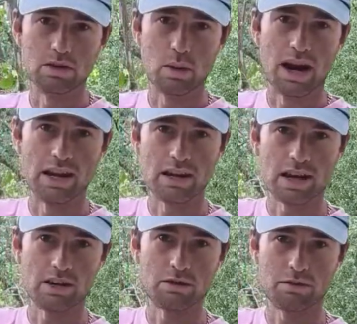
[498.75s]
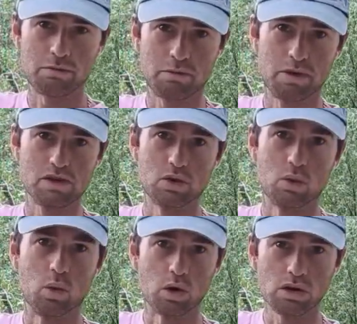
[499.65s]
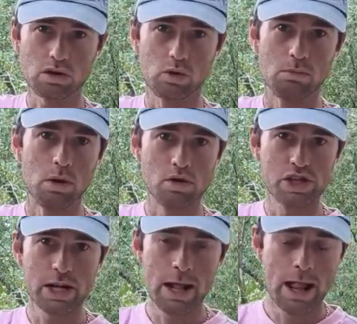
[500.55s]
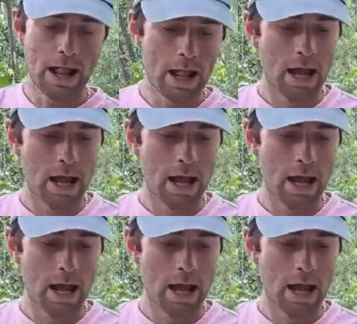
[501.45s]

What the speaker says: do any kind of physical work or motion.